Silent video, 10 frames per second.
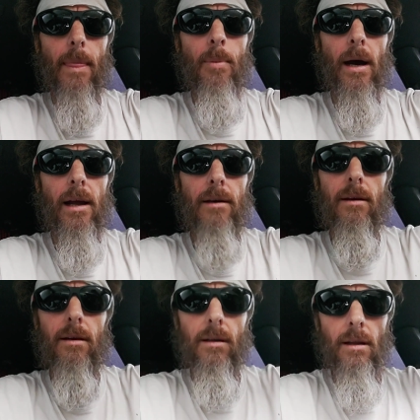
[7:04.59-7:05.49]
but
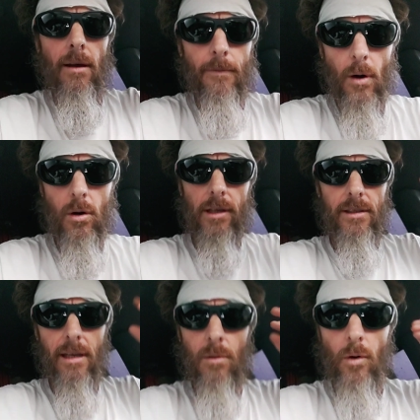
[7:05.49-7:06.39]
the
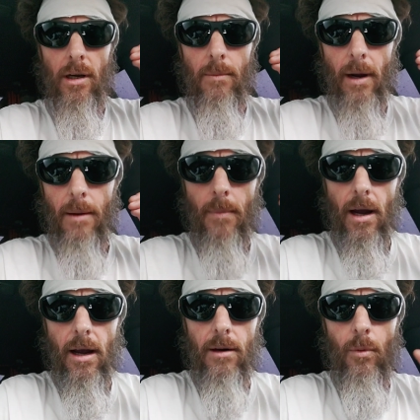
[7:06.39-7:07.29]
focus inward in my
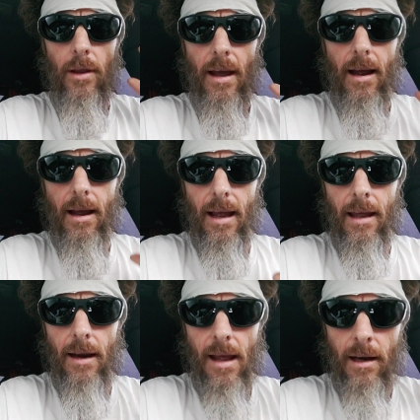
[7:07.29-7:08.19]
mind with
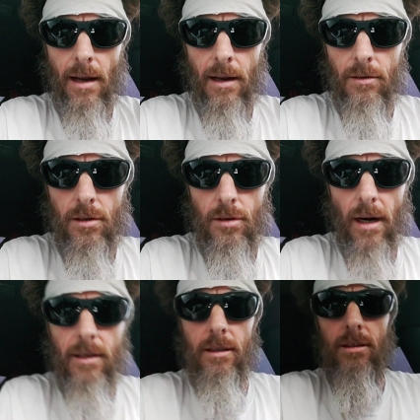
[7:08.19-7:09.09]
and, and, and
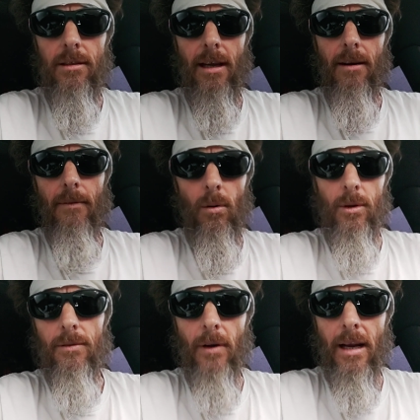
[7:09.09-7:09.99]
trying to just kind of
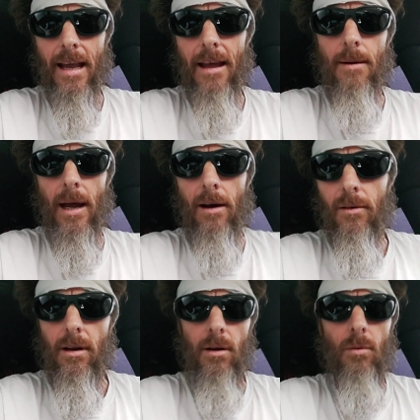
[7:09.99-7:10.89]
almost forget
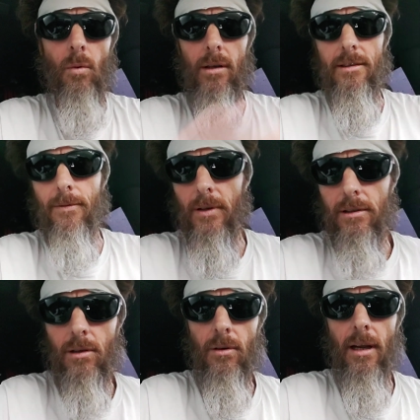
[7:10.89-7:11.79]
about what's
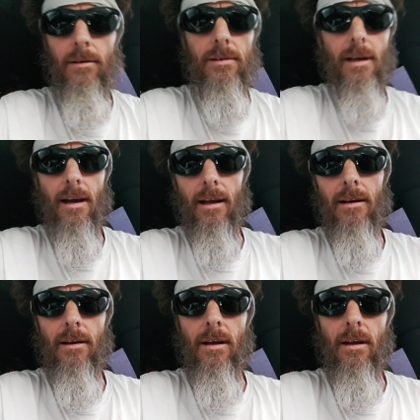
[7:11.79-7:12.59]
physical and outside